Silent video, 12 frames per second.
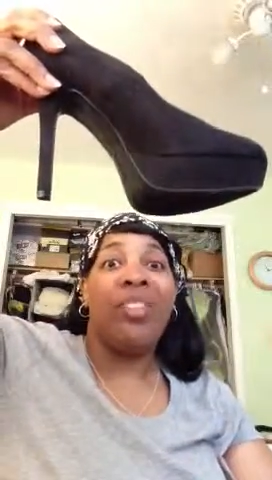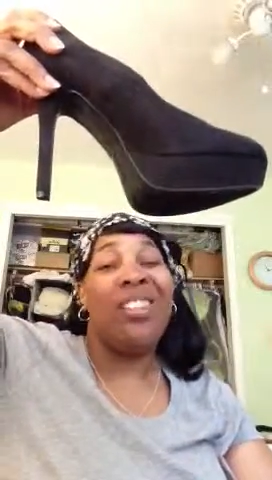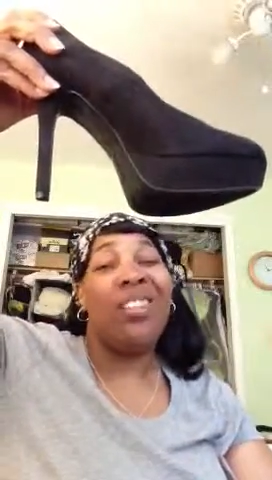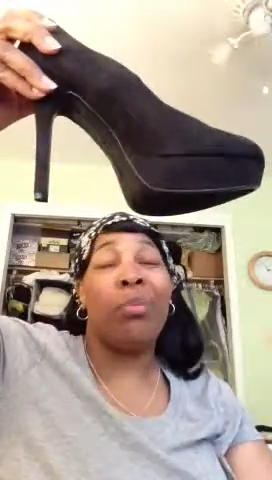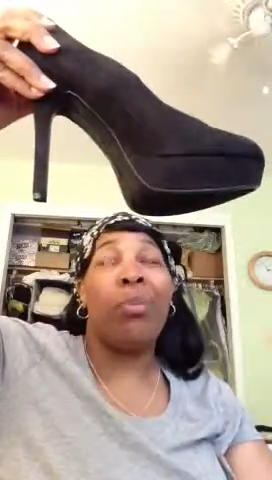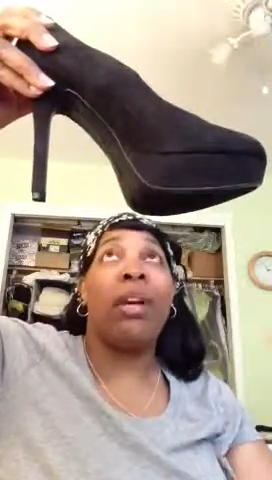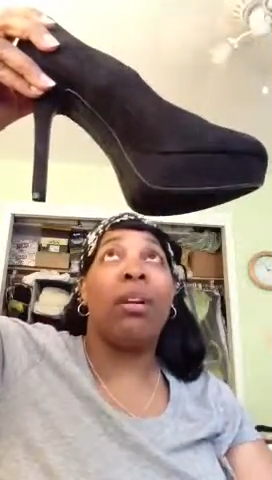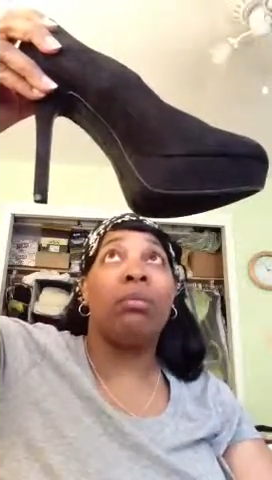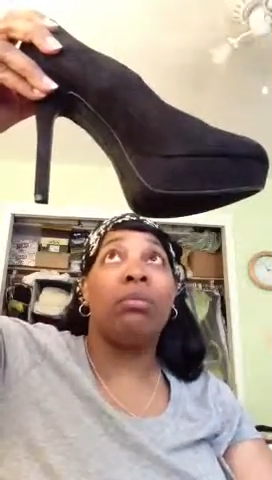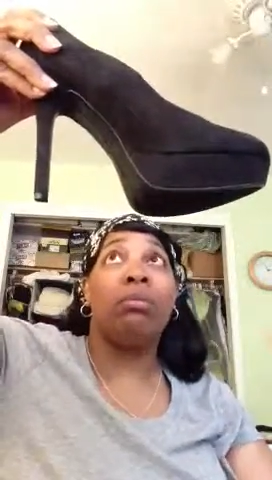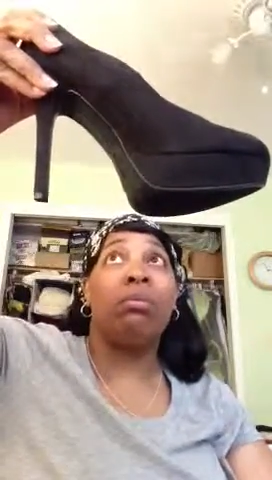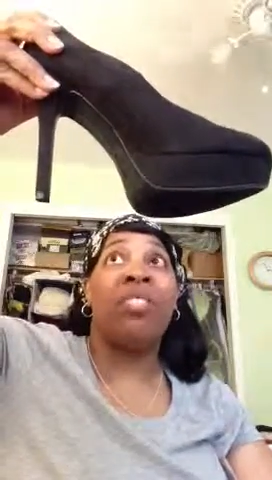These are about
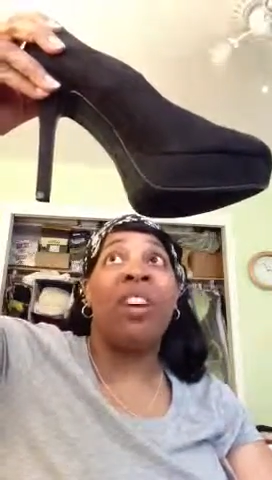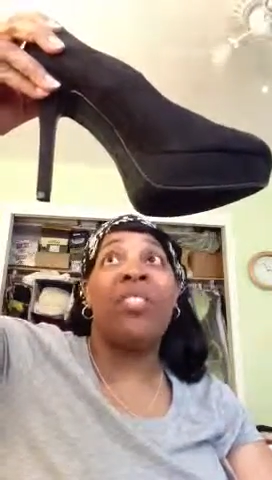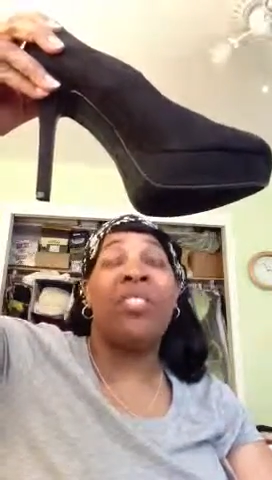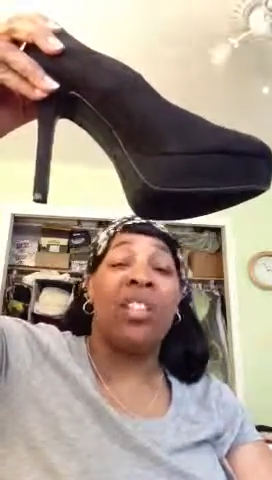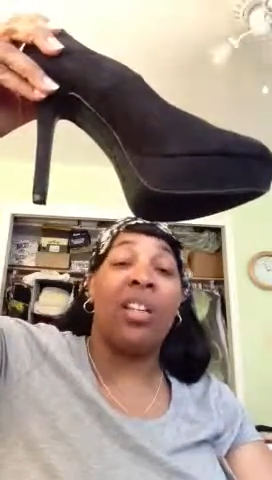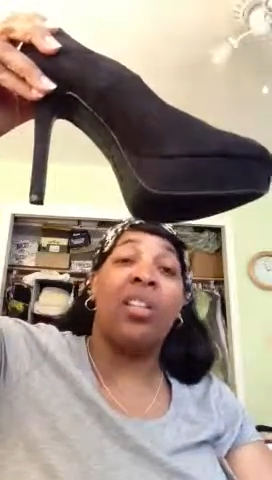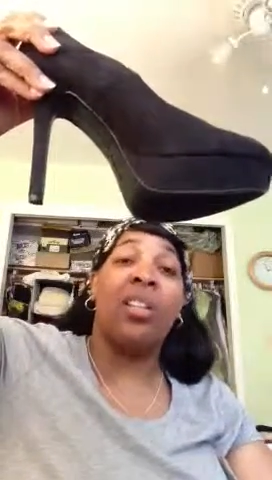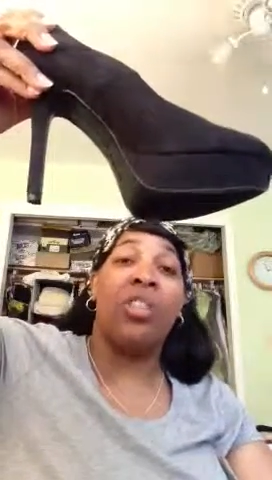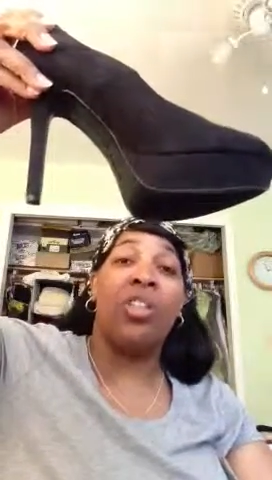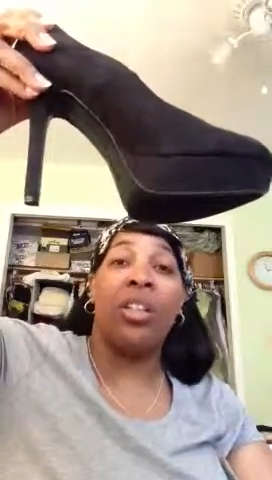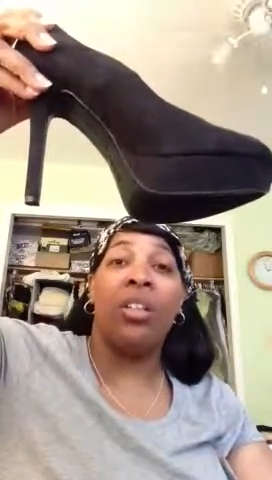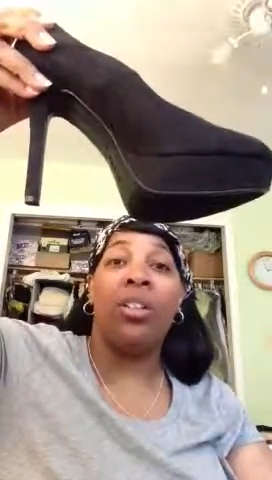five, six
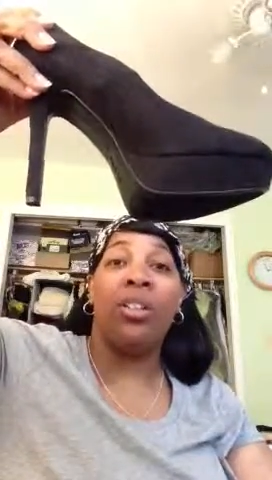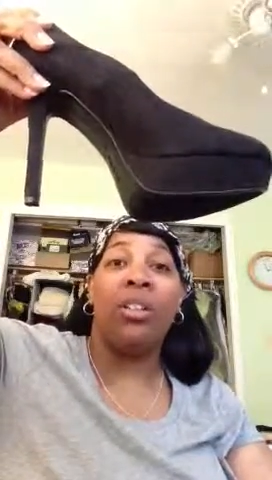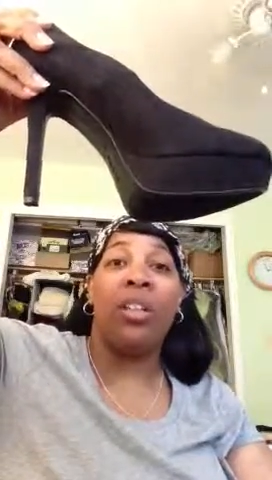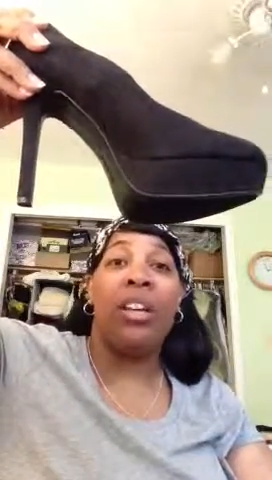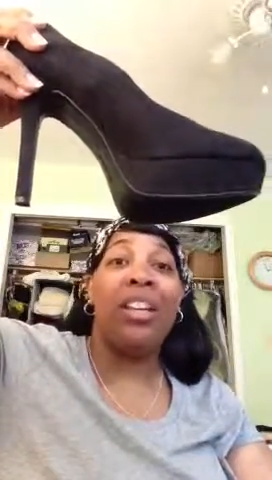inch heels.